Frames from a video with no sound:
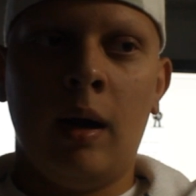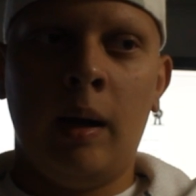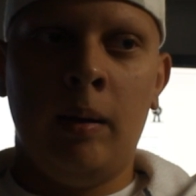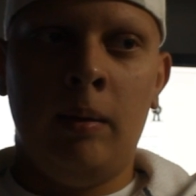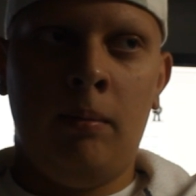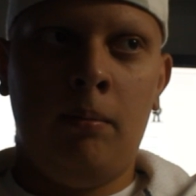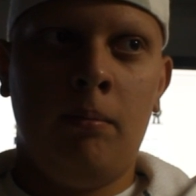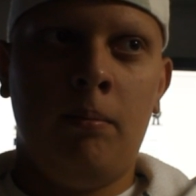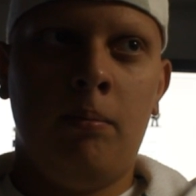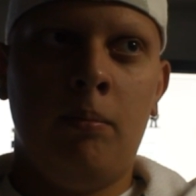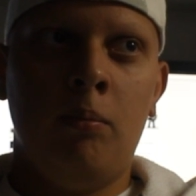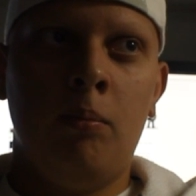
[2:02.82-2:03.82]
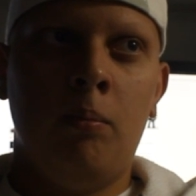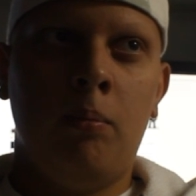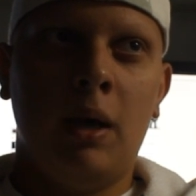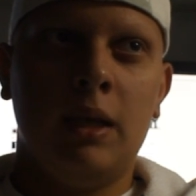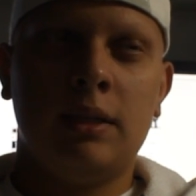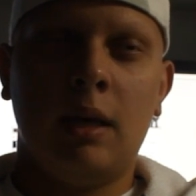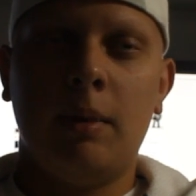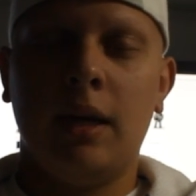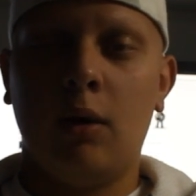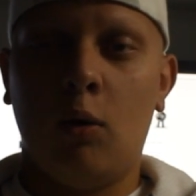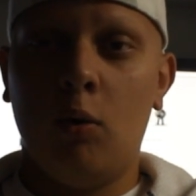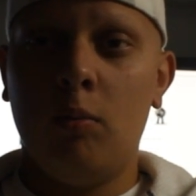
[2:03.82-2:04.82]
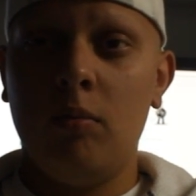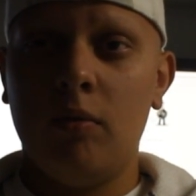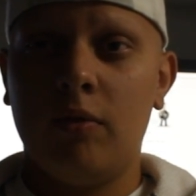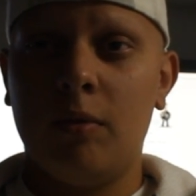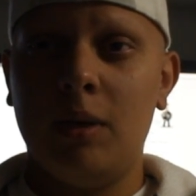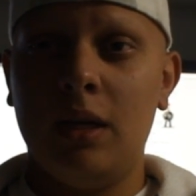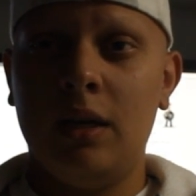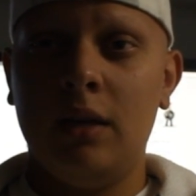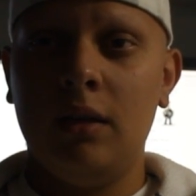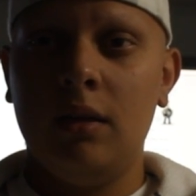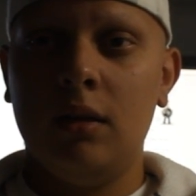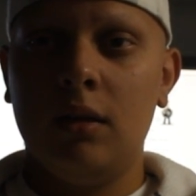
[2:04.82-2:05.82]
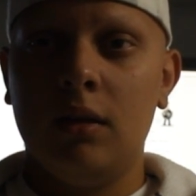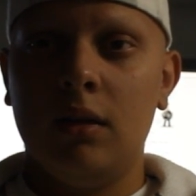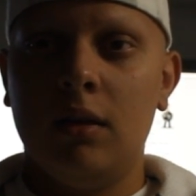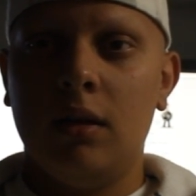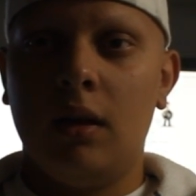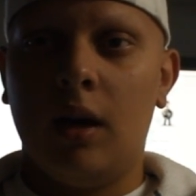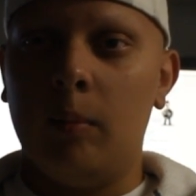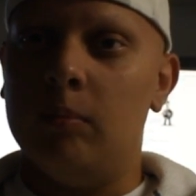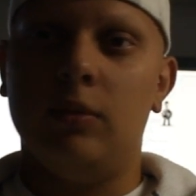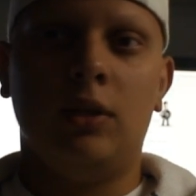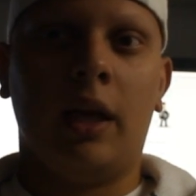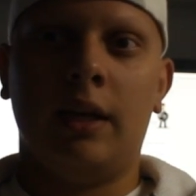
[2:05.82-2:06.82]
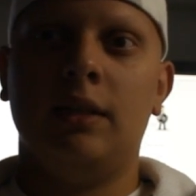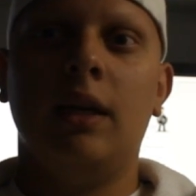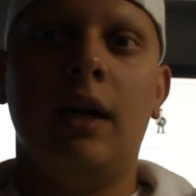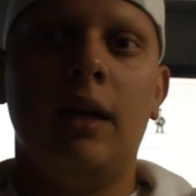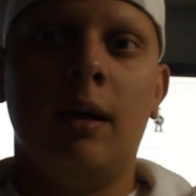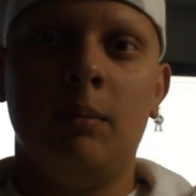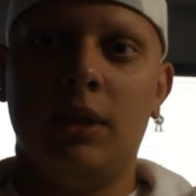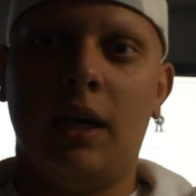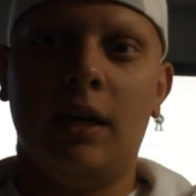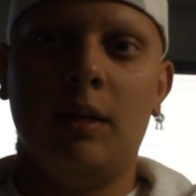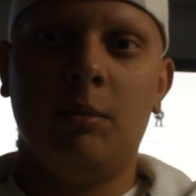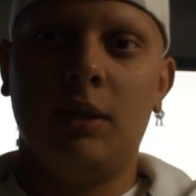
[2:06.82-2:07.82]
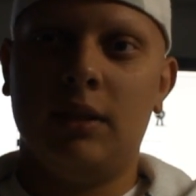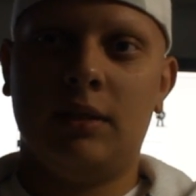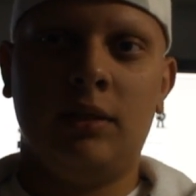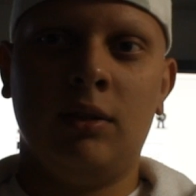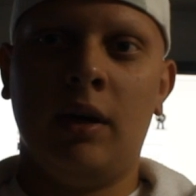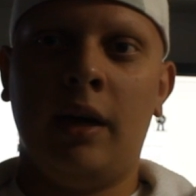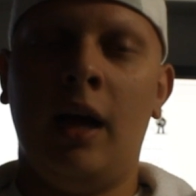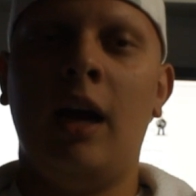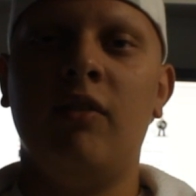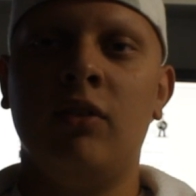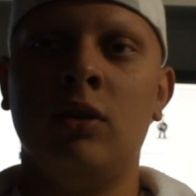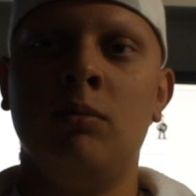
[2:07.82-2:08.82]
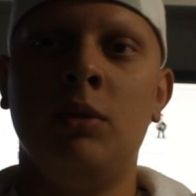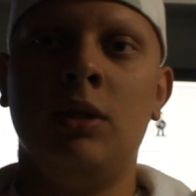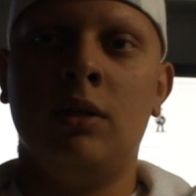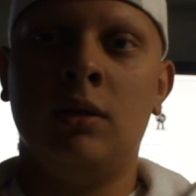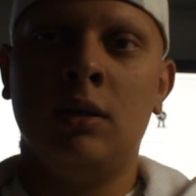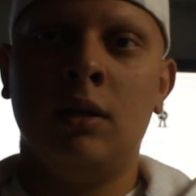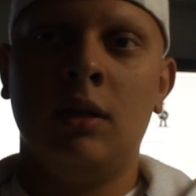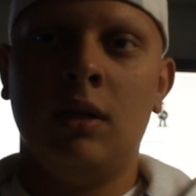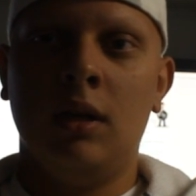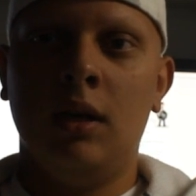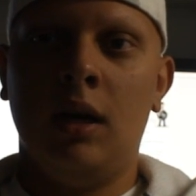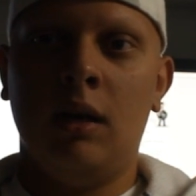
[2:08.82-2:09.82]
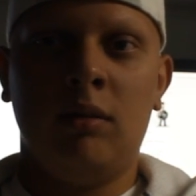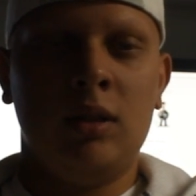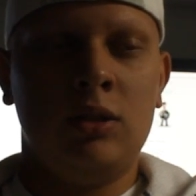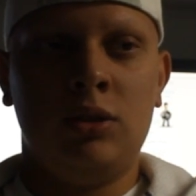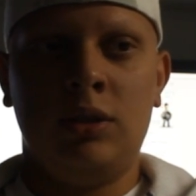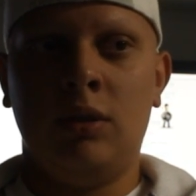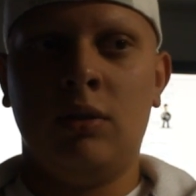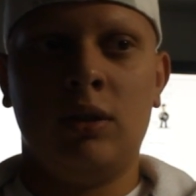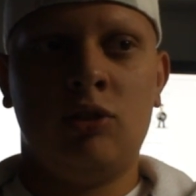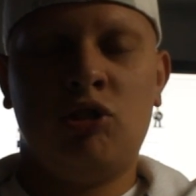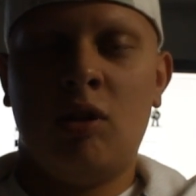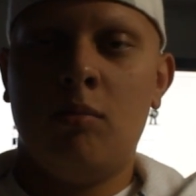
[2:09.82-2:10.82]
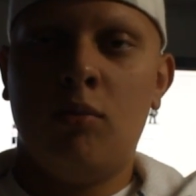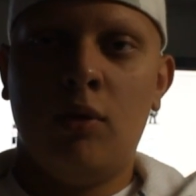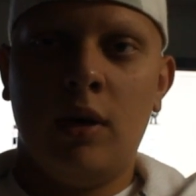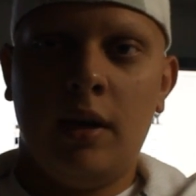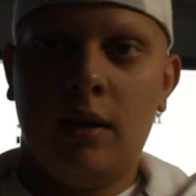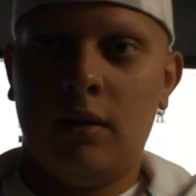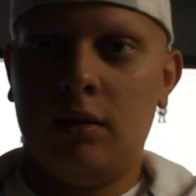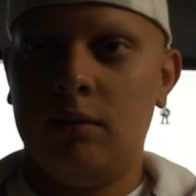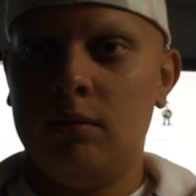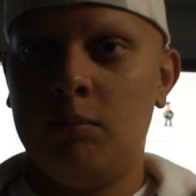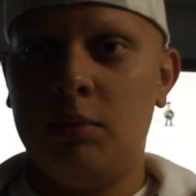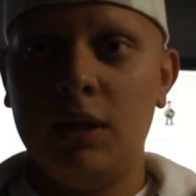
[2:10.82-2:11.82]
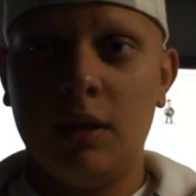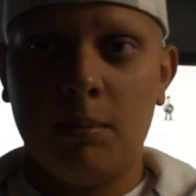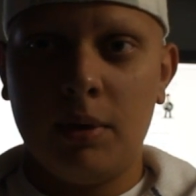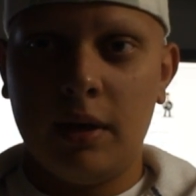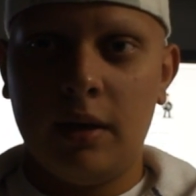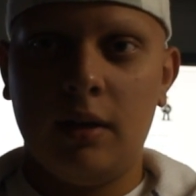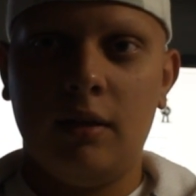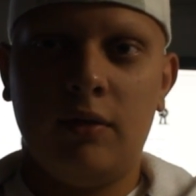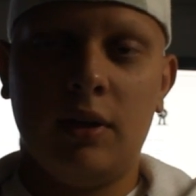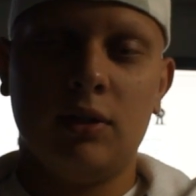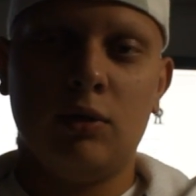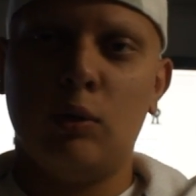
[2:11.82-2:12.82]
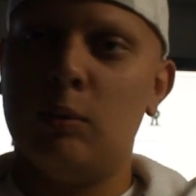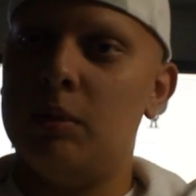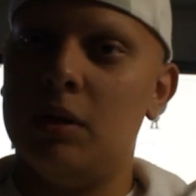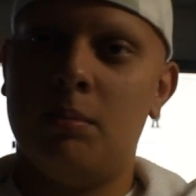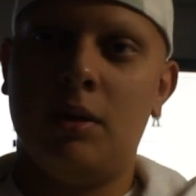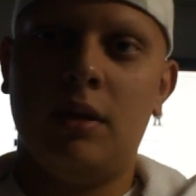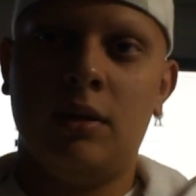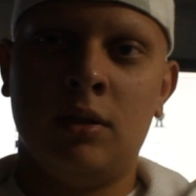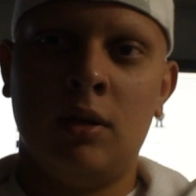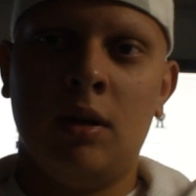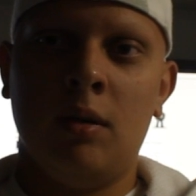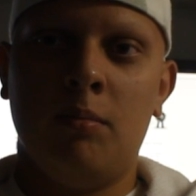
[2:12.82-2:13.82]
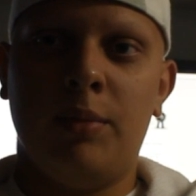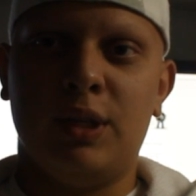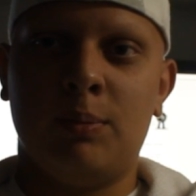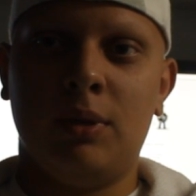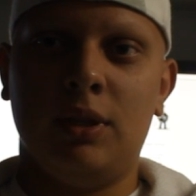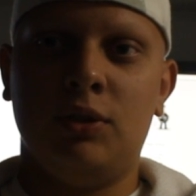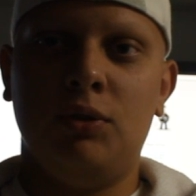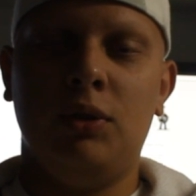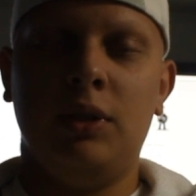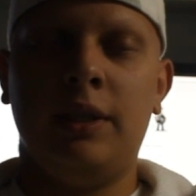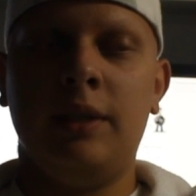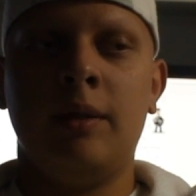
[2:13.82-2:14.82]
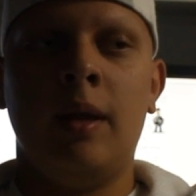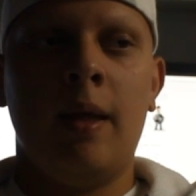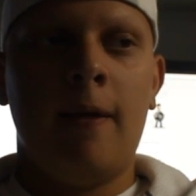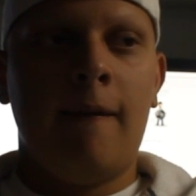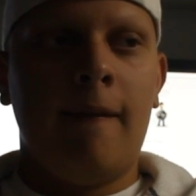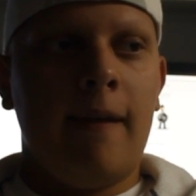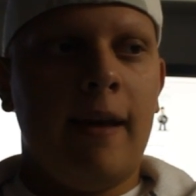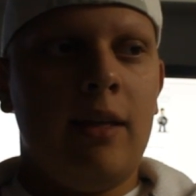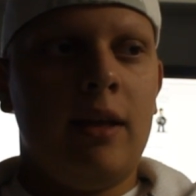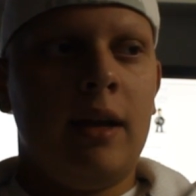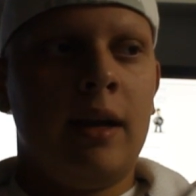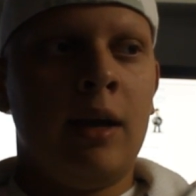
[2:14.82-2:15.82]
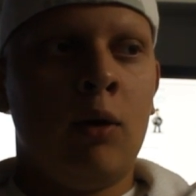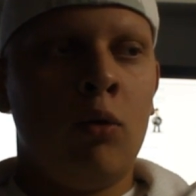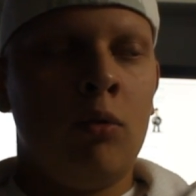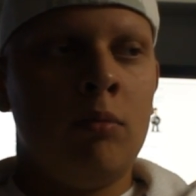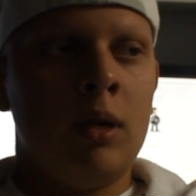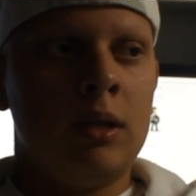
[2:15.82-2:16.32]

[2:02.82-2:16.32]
I'm, by the time I get home from eating, I'm like that. I'm tired because you know I have a good meal. Um, I usually go to Subway or Pita Pit. If you guys don't know what Pita Pit is, best place you can eat. And then I get home.